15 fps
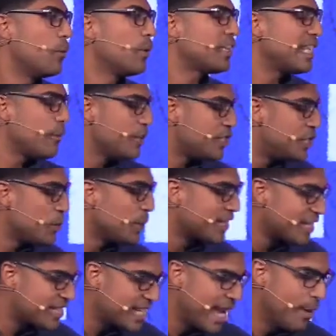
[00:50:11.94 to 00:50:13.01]
And what they would do
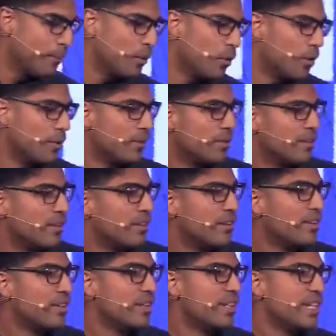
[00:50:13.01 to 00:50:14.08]
at the temple
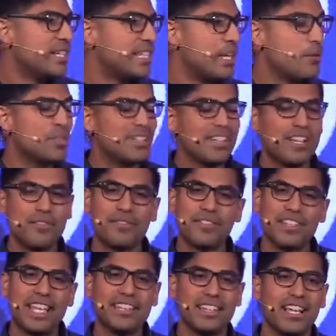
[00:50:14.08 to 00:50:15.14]
is they
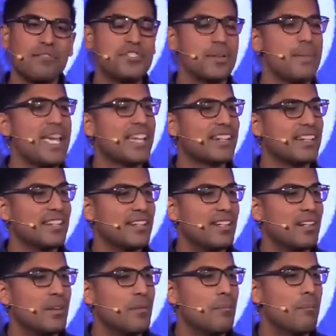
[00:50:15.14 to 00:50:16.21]
loved to make
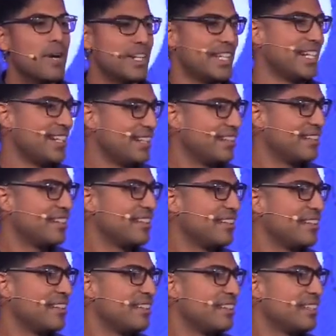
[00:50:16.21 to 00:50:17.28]
money.
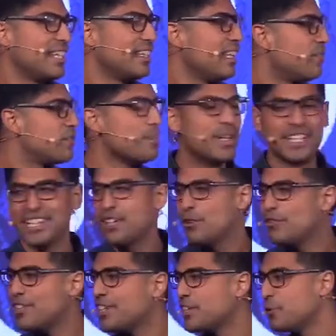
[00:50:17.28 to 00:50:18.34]
They loved money.
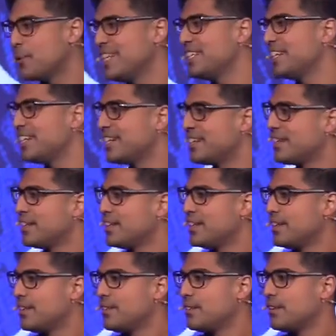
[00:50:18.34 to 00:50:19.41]
They were very greedy.
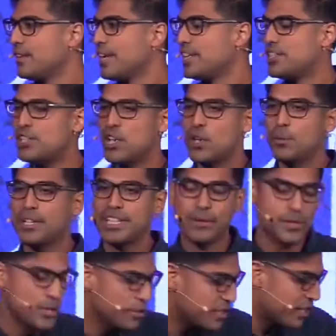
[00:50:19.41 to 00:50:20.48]
And so what
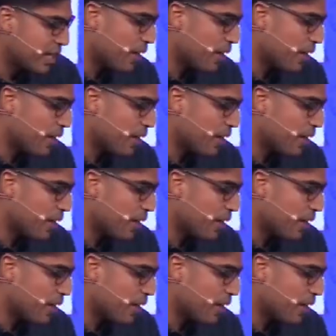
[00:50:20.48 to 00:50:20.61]
they would do